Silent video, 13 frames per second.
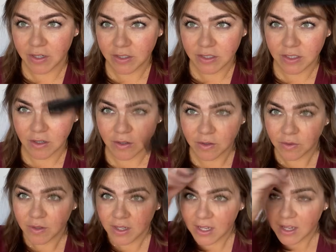
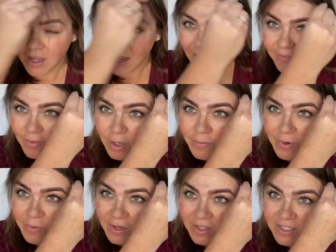So I've already been
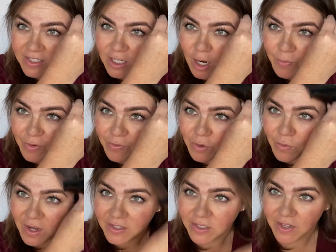wearing this topper for a
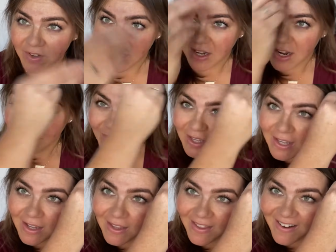while, so I've got kind of a
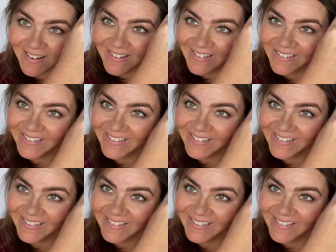kink there.